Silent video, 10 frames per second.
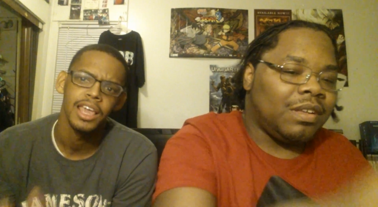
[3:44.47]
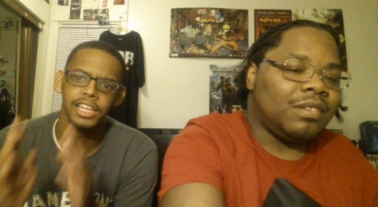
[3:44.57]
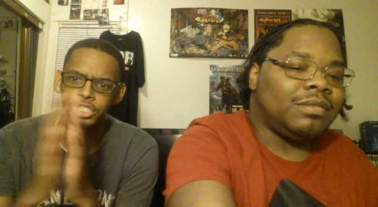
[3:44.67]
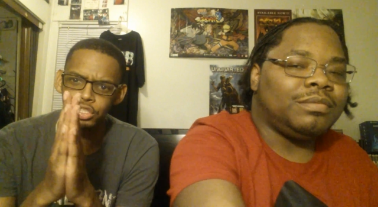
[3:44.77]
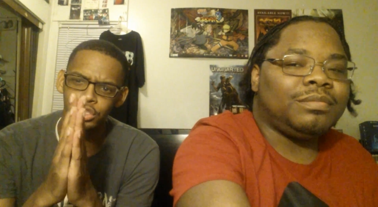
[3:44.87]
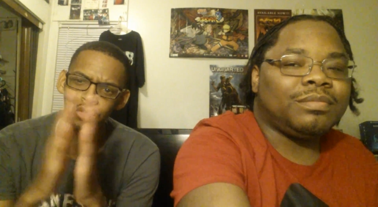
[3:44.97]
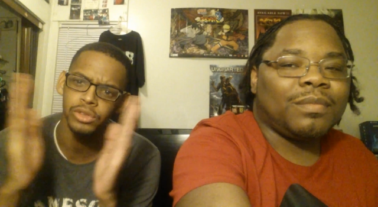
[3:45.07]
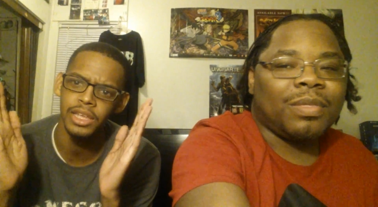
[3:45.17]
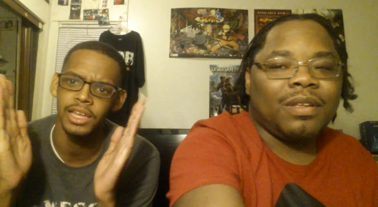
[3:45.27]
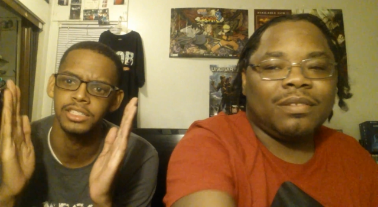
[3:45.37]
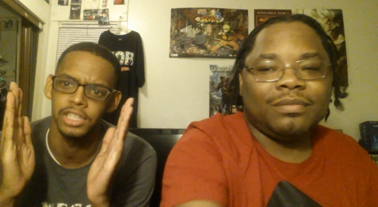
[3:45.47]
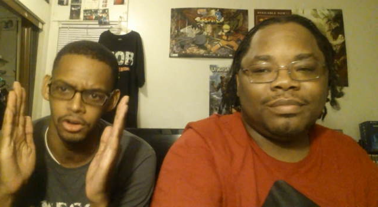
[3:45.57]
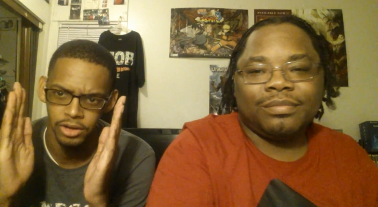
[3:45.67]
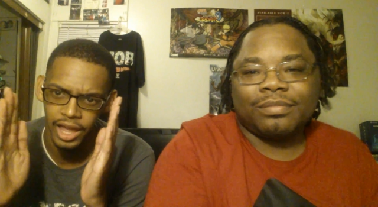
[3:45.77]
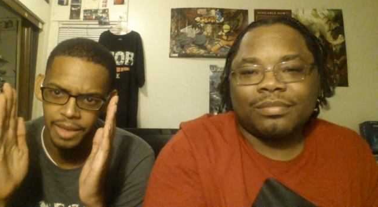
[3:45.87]
Speaker 1: it's two things
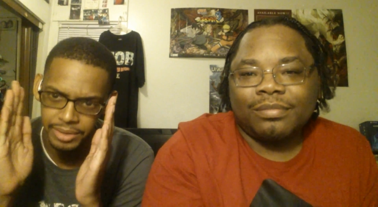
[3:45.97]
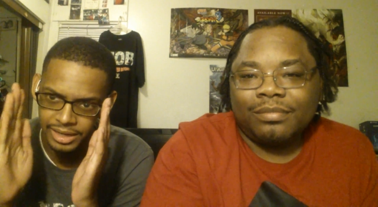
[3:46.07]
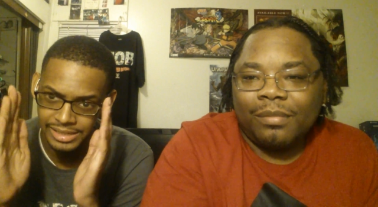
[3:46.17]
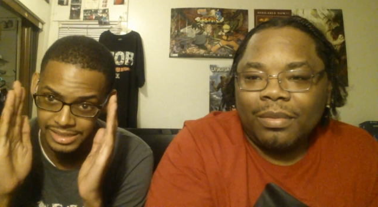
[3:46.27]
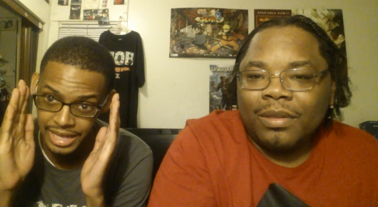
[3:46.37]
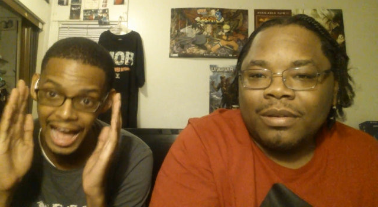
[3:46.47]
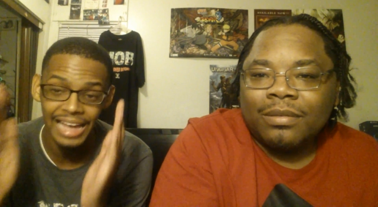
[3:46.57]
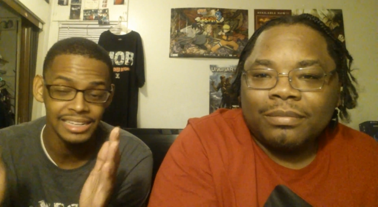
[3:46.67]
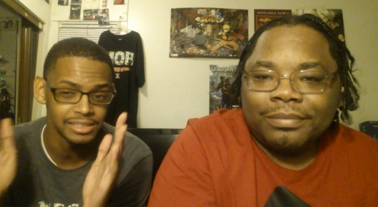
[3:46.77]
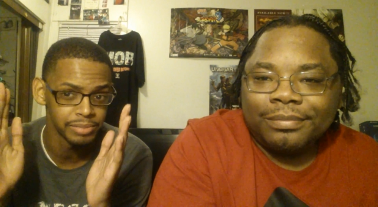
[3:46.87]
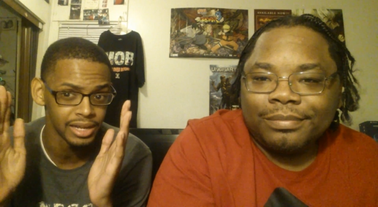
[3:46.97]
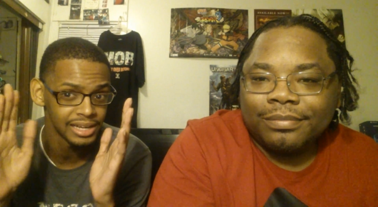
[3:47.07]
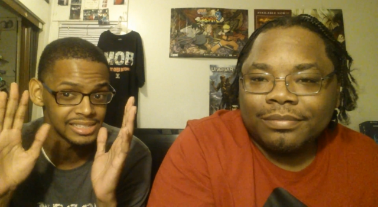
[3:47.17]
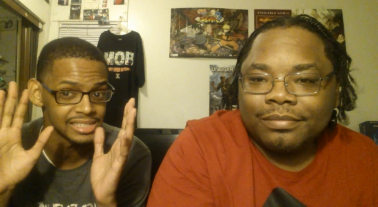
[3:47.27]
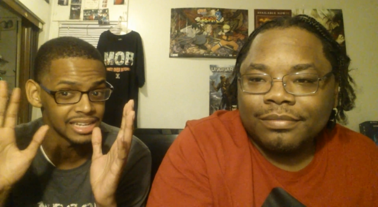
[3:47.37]
here. Okay, because the I
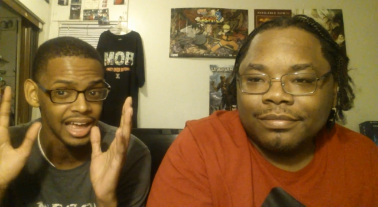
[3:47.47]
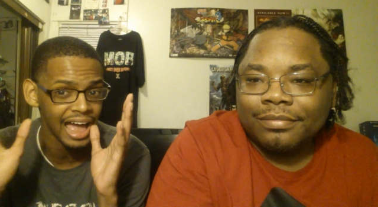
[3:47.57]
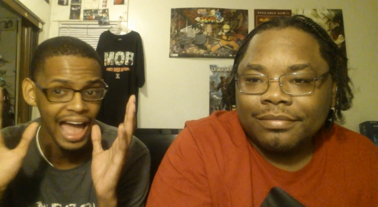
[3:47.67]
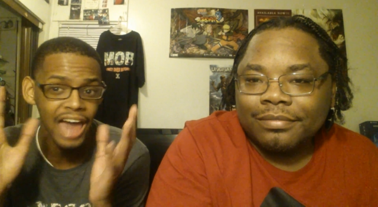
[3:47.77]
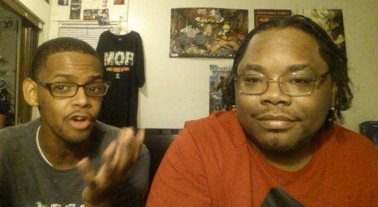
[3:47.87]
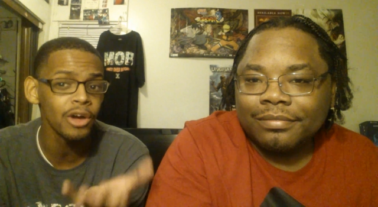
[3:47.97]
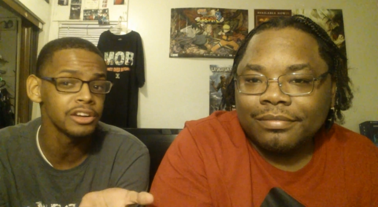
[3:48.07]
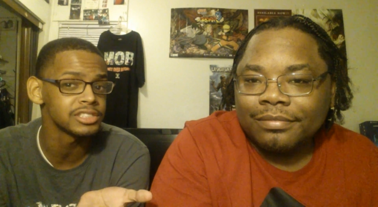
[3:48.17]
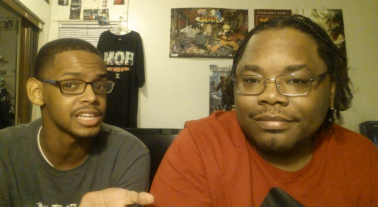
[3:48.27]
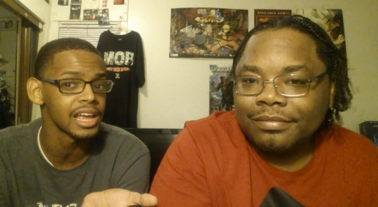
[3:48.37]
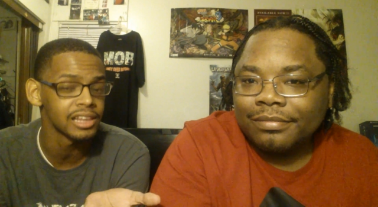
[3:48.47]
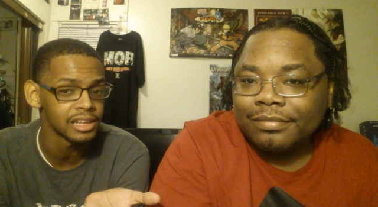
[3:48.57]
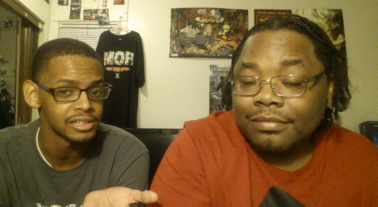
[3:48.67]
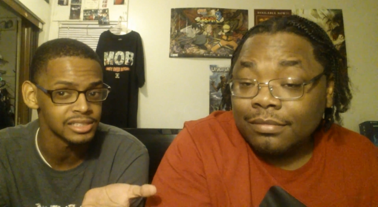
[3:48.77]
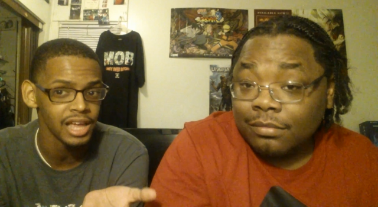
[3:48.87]
because I don't understand
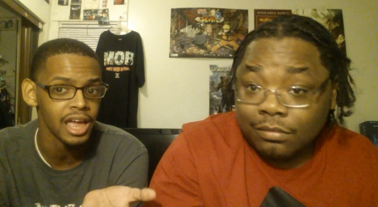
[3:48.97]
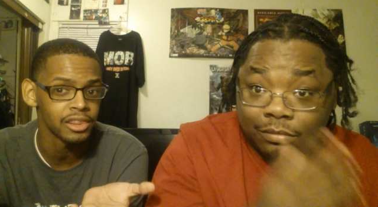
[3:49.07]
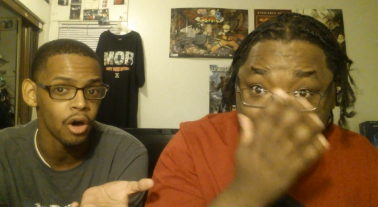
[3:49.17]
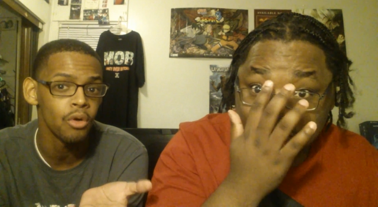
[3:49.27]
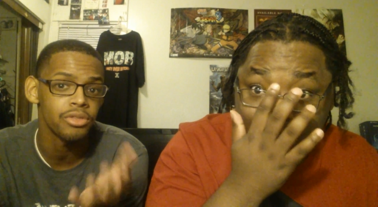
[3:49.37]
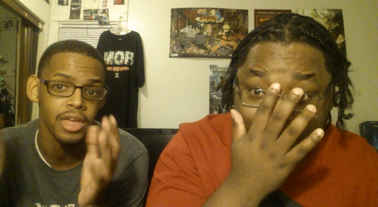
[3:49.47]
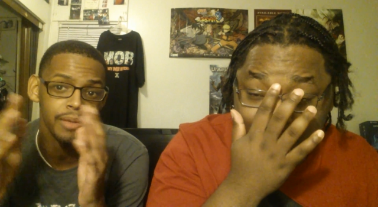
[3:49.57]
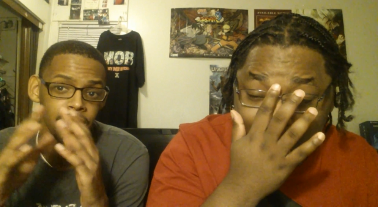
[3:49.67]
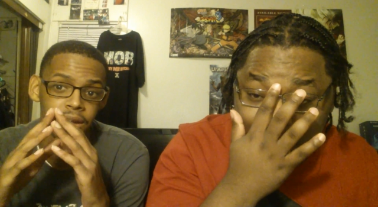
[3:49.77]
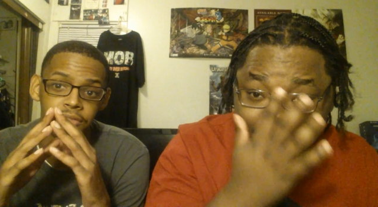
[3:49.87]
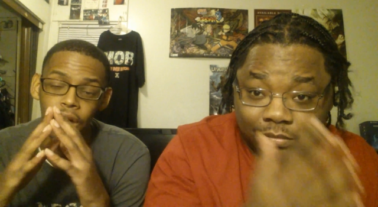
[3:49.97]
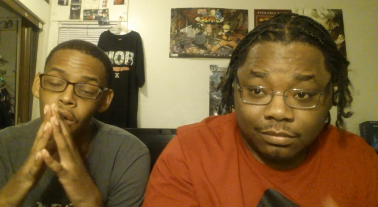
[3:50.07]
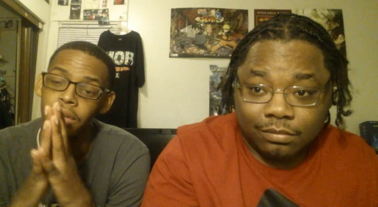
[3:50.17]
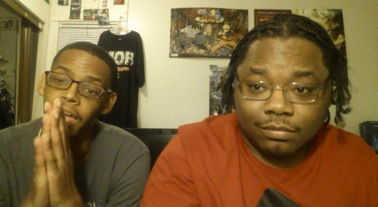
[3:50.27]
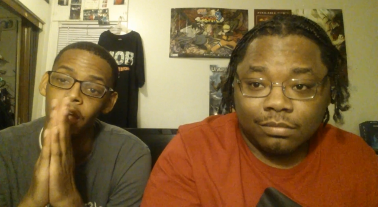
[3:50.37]
and understand the whole thing, man,
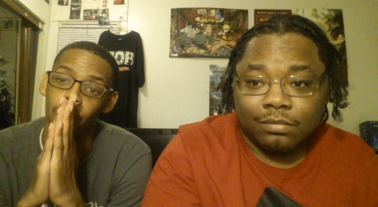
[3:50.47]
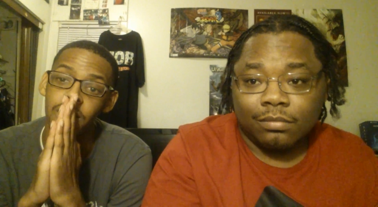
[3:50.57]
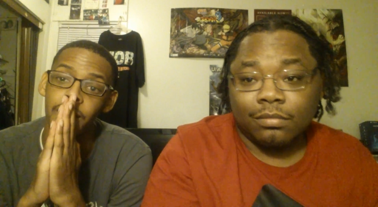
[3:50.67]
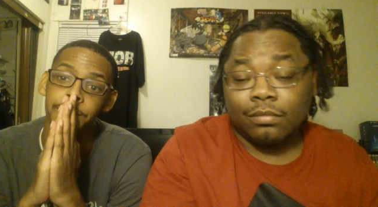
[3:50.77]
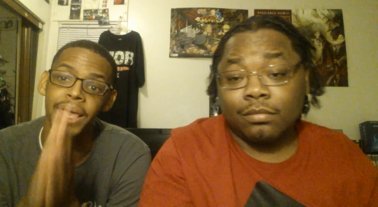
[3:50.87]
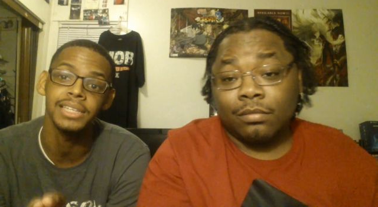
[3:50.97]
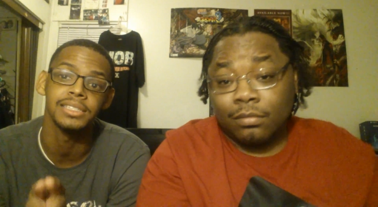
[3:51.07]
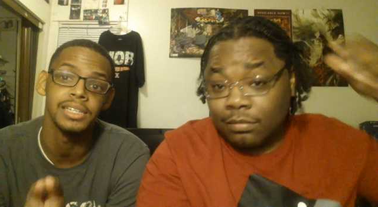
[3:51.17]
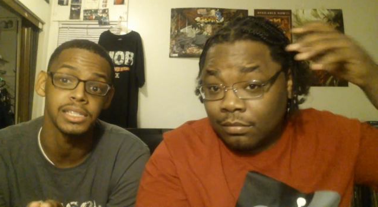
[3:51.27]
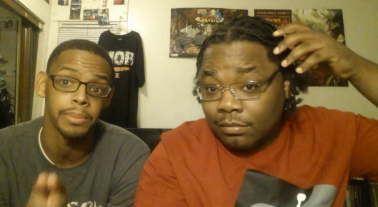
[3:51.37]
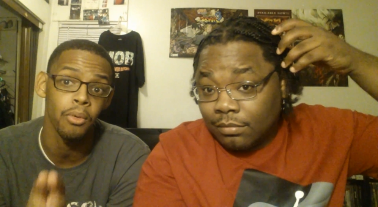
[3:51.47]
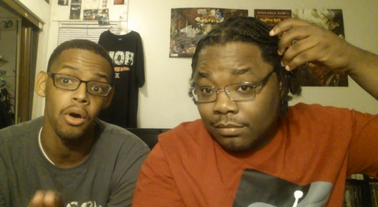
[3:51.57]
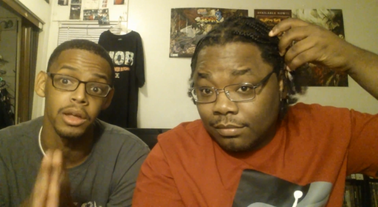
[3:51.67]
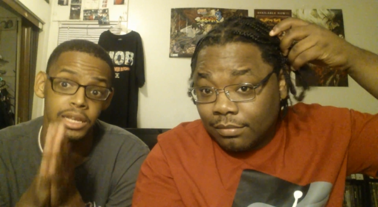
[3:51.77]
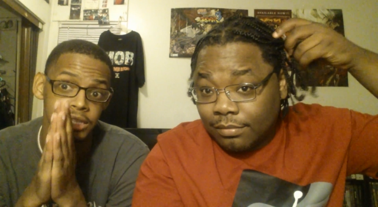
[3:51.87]
of okay, we are basing this
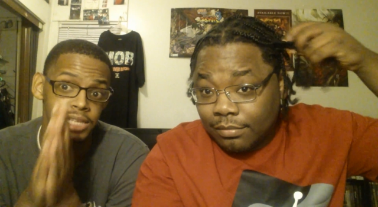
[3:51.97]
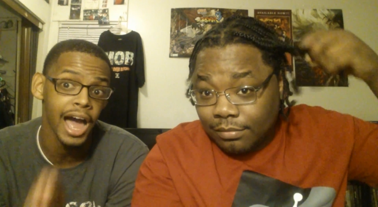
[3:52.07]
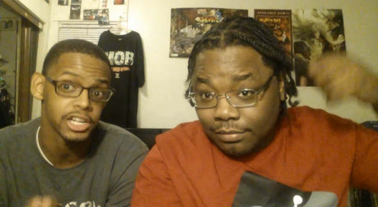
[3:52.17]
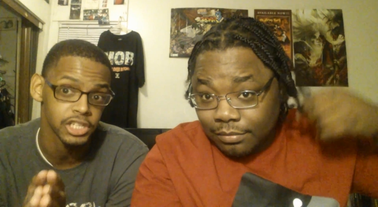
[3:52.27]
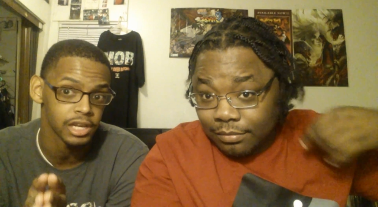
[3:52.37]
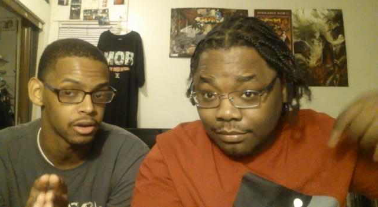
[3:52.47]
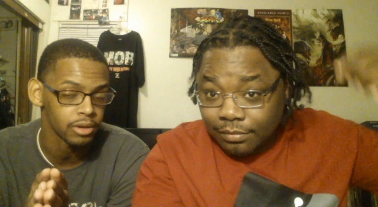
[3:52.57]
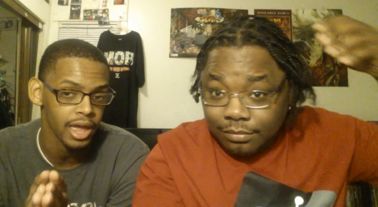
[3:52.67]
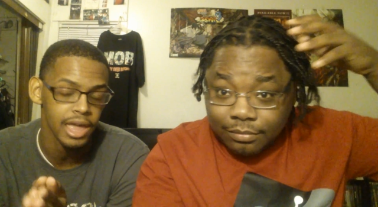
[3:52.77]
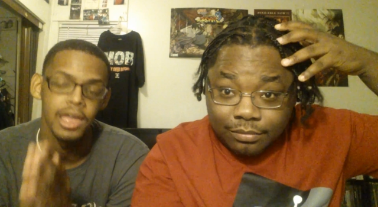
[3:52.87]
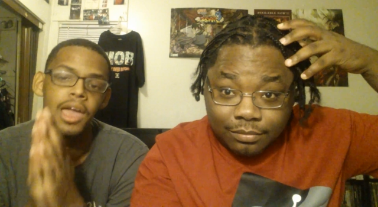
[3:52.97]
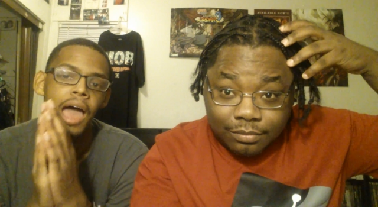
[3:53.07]
upon Itachi, okay?